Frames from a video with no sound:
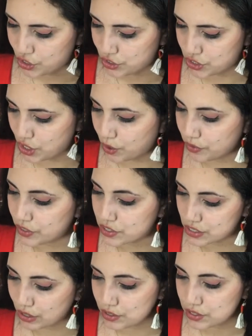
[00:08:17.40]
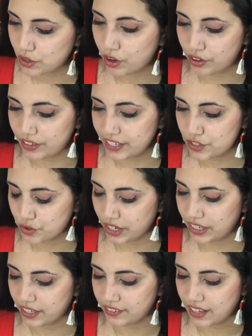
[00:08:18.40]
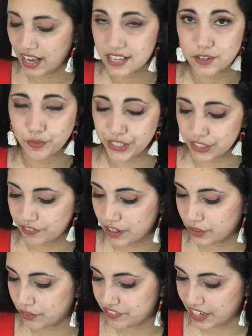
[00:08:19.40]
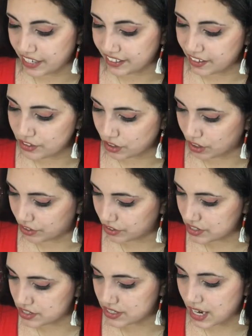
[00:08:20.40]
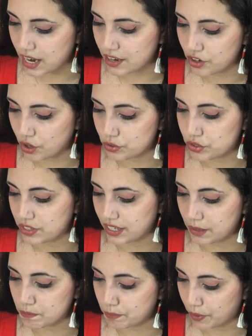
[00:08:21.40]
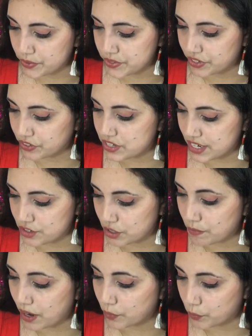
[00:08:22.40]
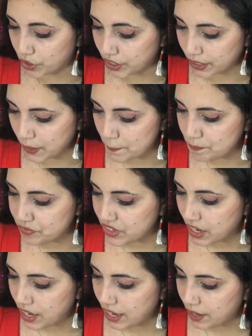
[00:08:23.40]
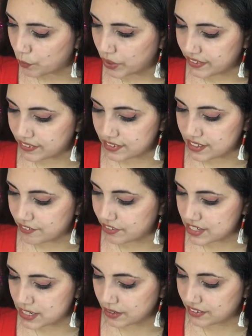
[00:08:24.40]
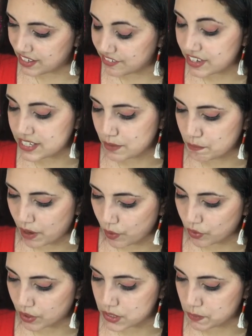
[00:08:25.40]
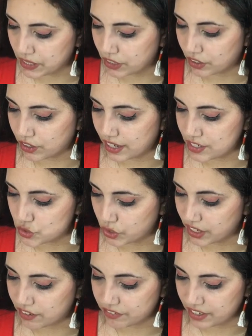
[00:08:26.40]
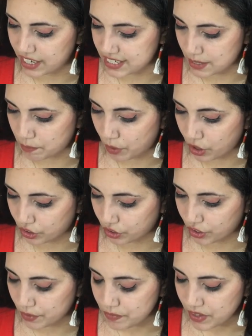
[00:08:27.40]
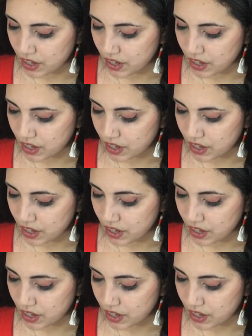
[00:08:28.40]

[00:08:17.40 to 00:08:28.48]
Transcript: So there's also online training that has a retail value of $99. Say no to the imposter syndrome at work with Divas Empower speaker and trainer Vanessa Parker.